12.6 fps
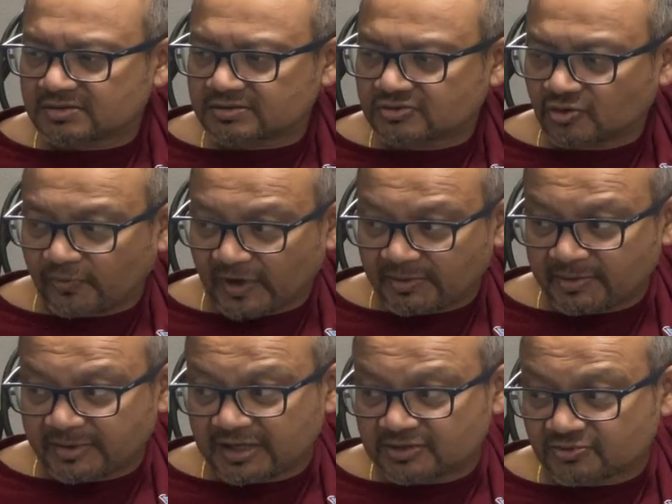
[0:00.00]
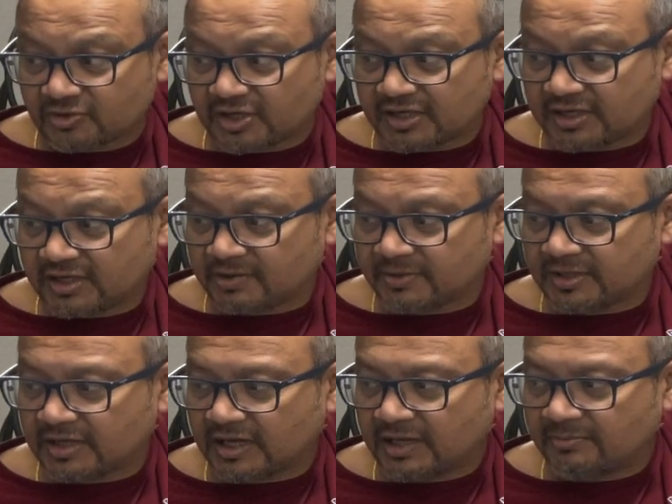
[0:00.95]
So far everybody is okay, right?
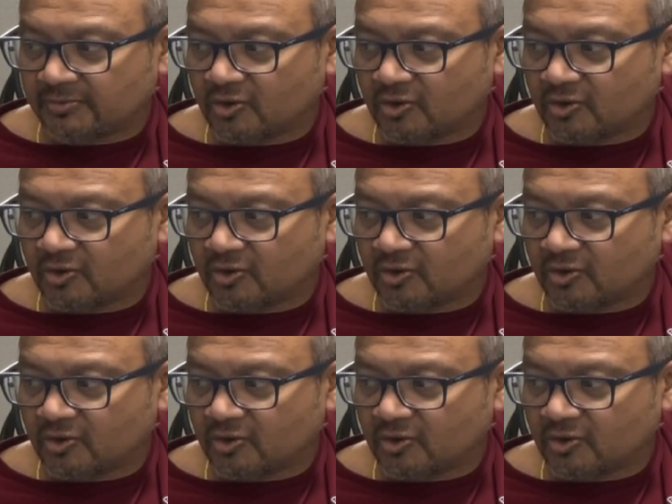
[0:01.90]
I am